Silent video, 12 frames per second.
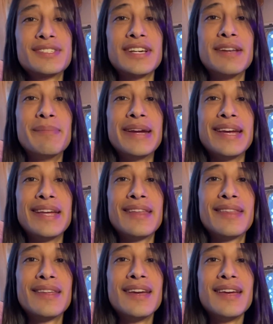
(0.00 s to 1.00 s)

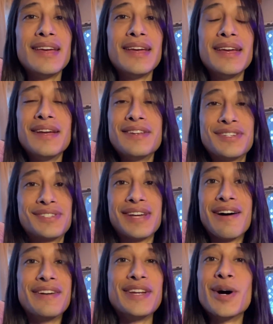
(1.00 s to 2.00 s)
sunbathe, just
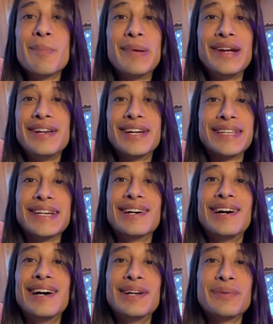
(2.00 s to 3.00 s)
out in the open, nothing
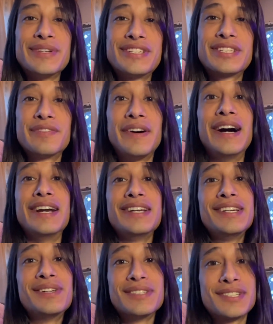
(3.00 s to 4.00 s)
on, which is fine.
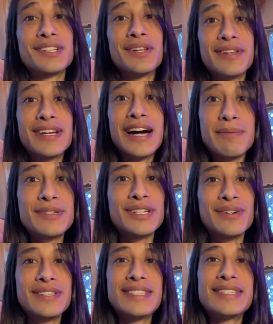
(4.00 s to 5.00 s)
It's clothing
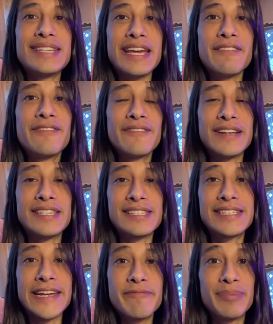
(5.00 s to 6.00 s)
optional. It's safe. It's a
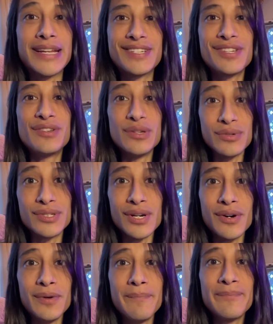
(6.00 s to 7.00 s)
safe place to do
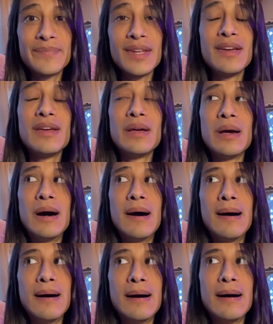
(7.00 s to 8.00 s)
so.
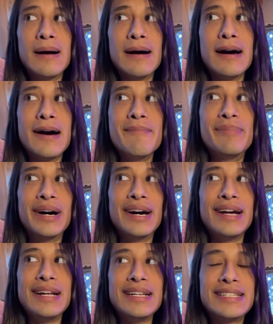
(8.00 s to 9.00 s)

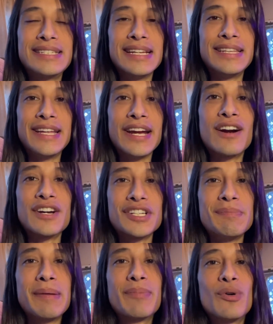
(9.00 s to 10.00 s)
But there are
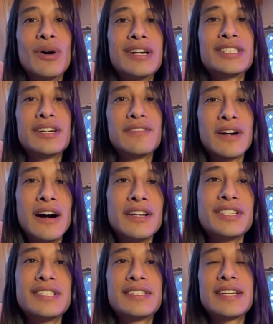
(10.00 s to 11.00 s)
some people who are
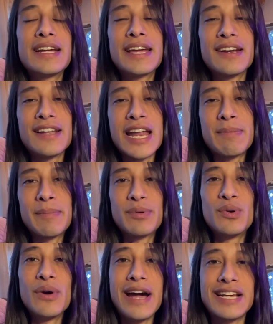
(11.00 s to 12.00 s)
self-conscious, and I get a lot of
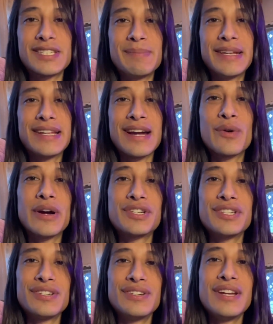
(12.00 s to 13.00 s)
people who ask me that
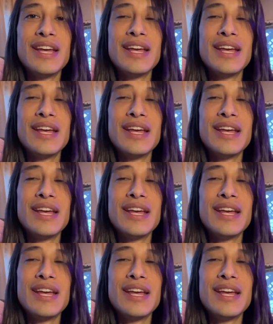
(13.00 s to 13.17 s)
question.